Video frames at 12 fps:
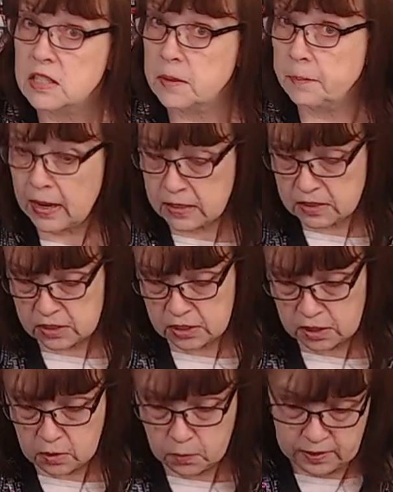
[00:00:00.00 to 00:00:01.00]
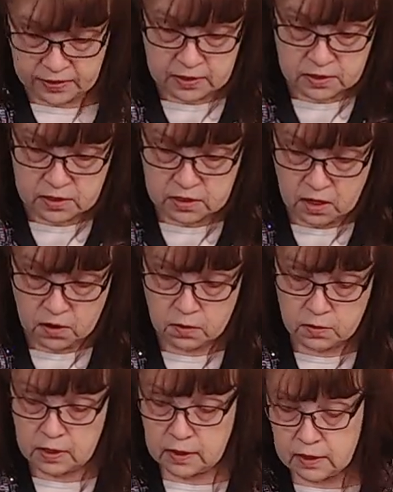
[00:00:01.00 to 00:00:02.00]
some paste to go with it.
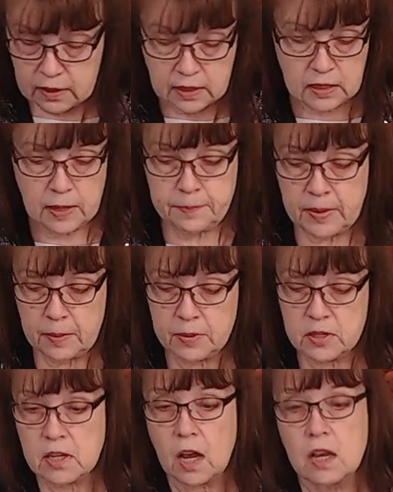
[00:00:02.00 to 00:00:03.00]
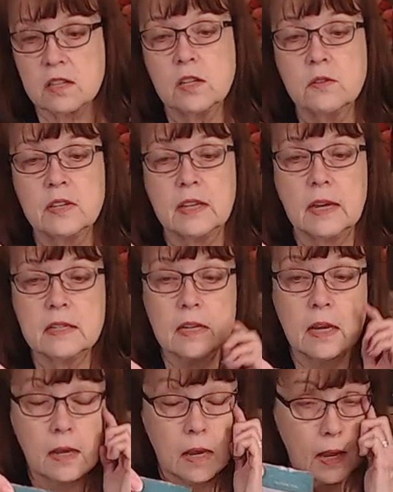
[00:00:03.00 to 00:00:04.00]
So Club members also get
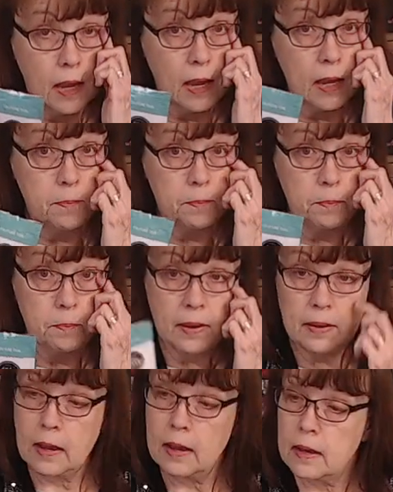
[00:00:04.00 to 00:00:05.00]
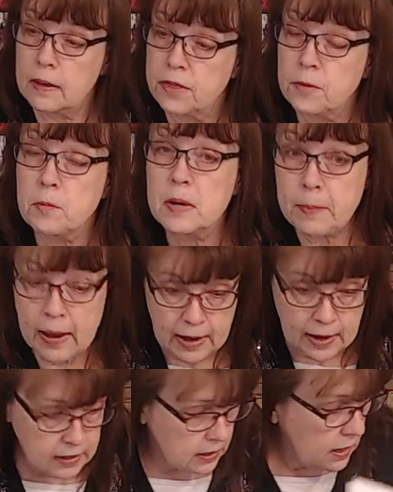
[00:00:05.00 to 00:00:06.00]
a, a three
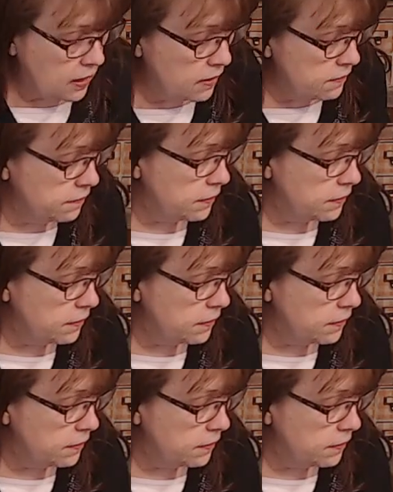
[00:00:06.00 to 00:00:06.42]
pack of